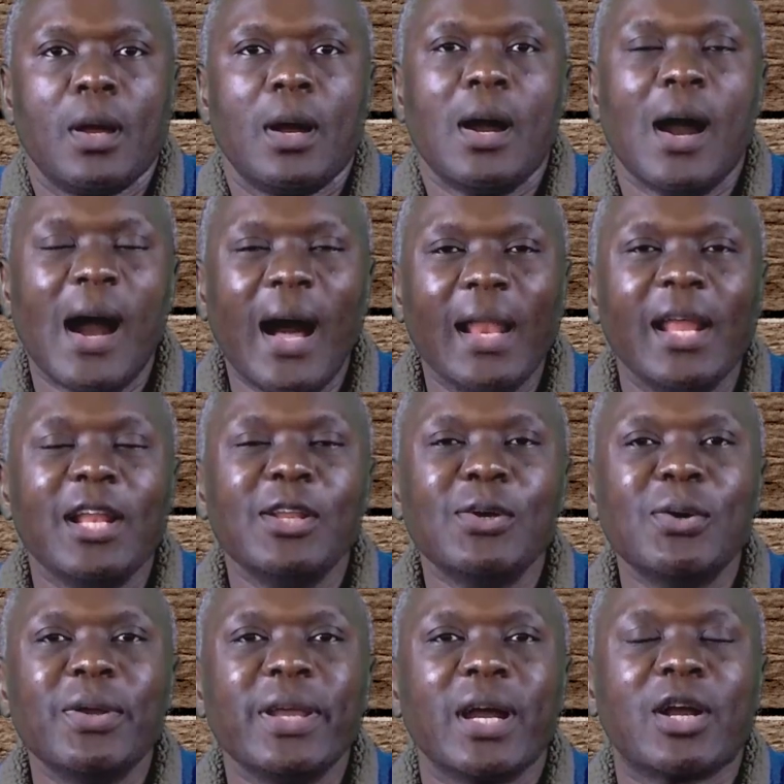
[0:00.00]

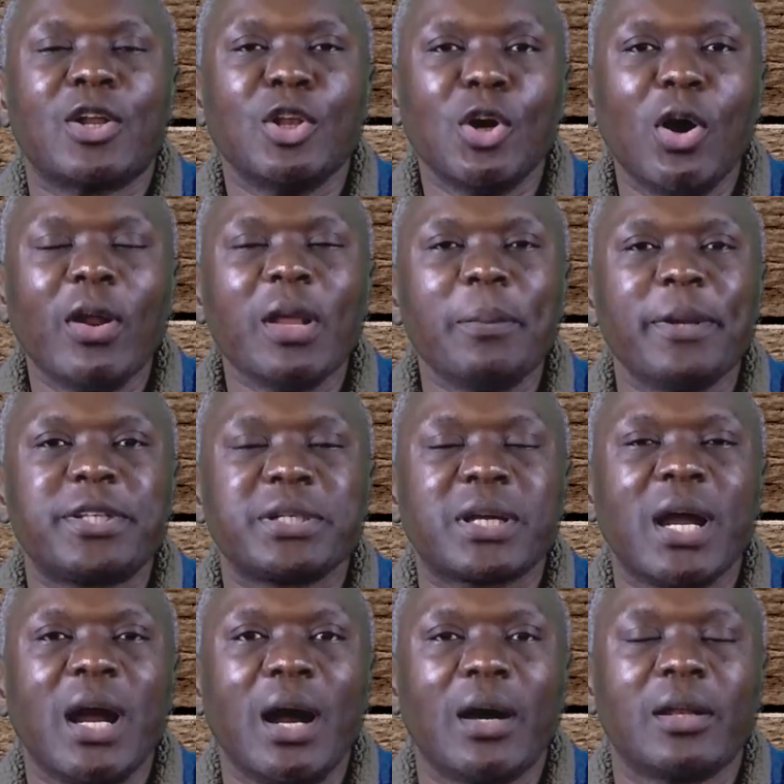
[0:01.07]
Hallelujah. Glory be to
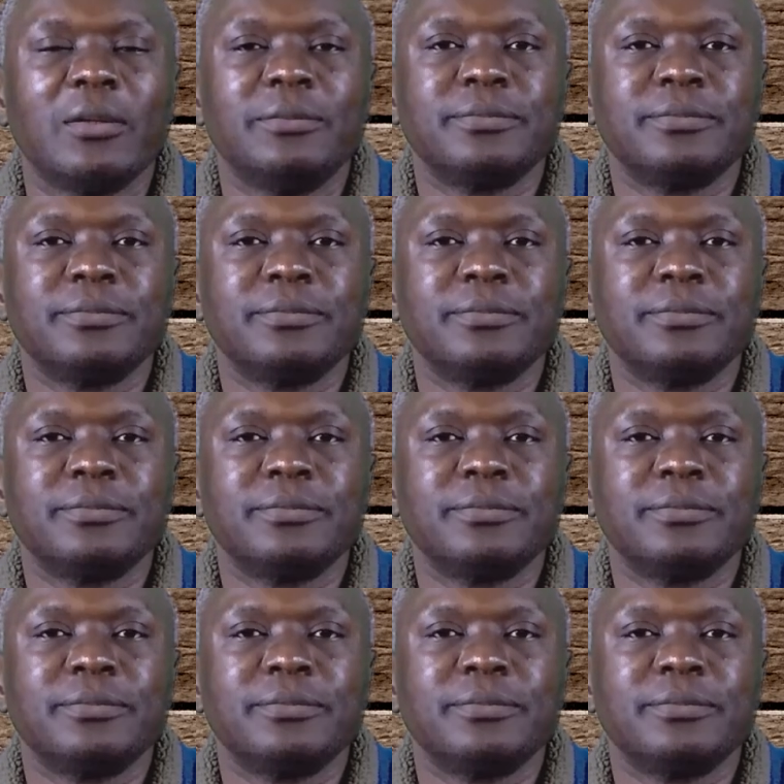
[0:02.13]
God.